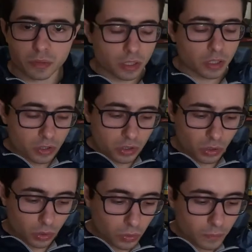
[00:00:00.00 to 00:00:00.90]

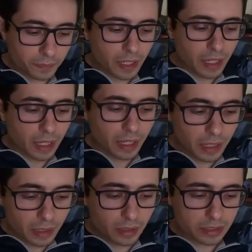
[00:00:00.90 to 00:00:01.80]
So
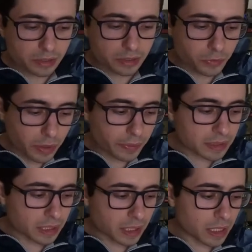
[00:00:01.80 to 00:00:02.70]
here is the
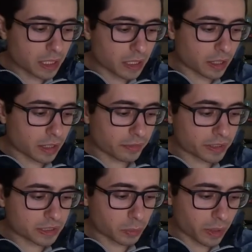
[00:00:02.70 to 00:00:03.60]
frequency, here is
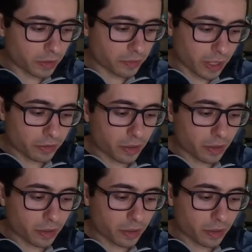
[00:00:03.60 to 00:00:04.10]
the wavelength.